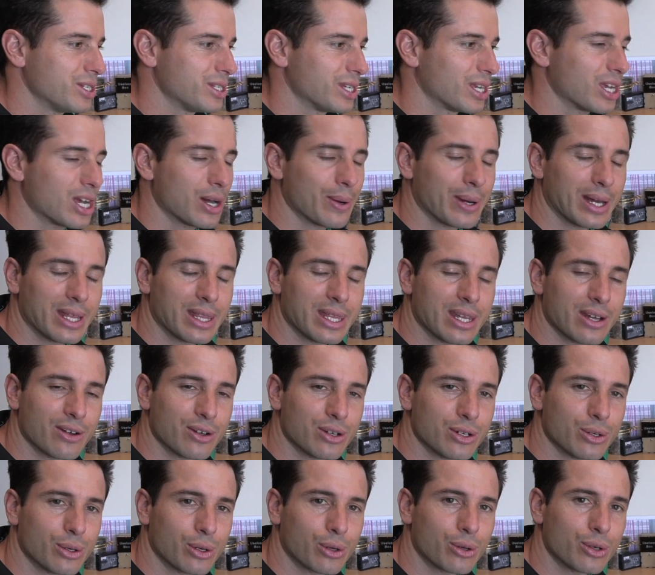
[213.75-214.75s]
to go out there
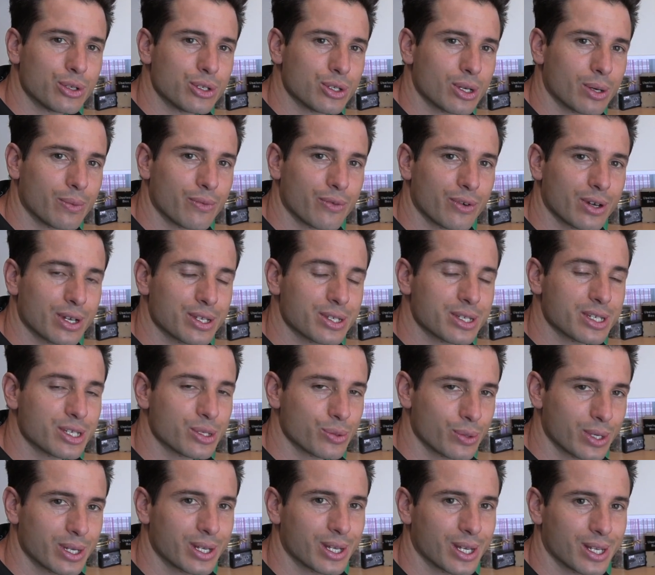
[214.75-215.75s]
and do a good job for us this
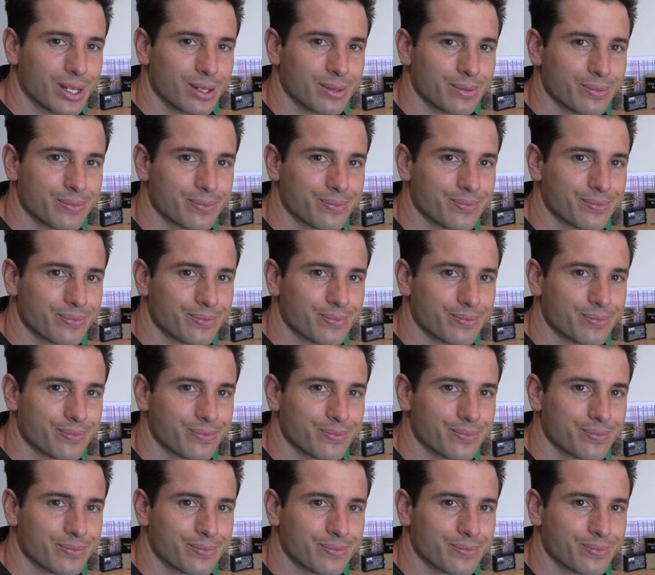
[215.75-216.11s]
weekend.